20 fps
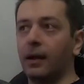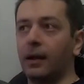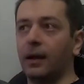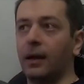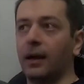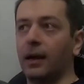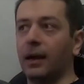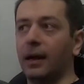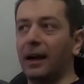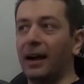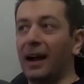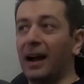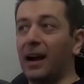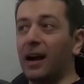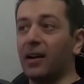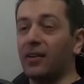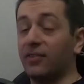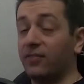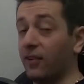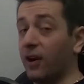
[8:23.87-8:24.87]

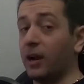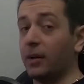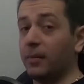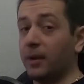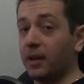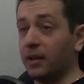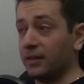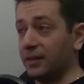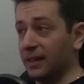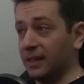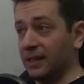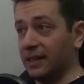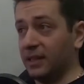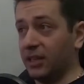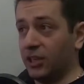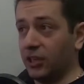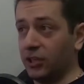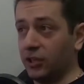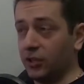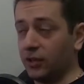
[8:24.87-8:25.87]
are far better than in
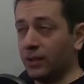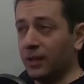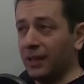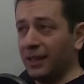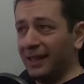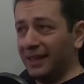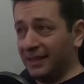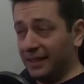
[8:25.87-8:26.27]
here.